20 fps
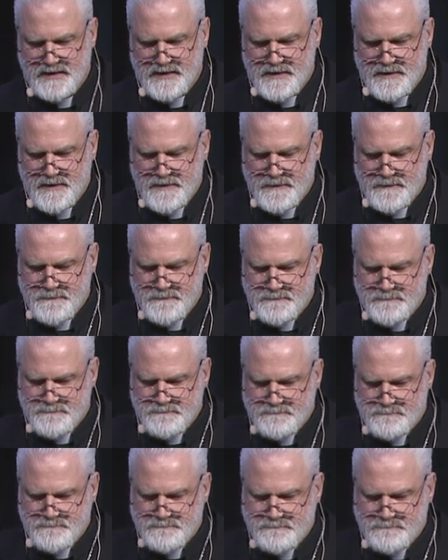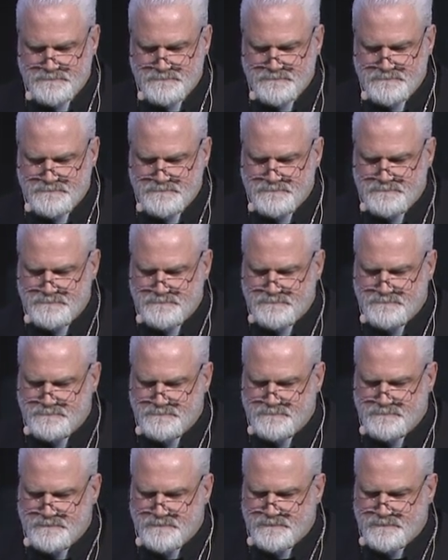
Nothing is said.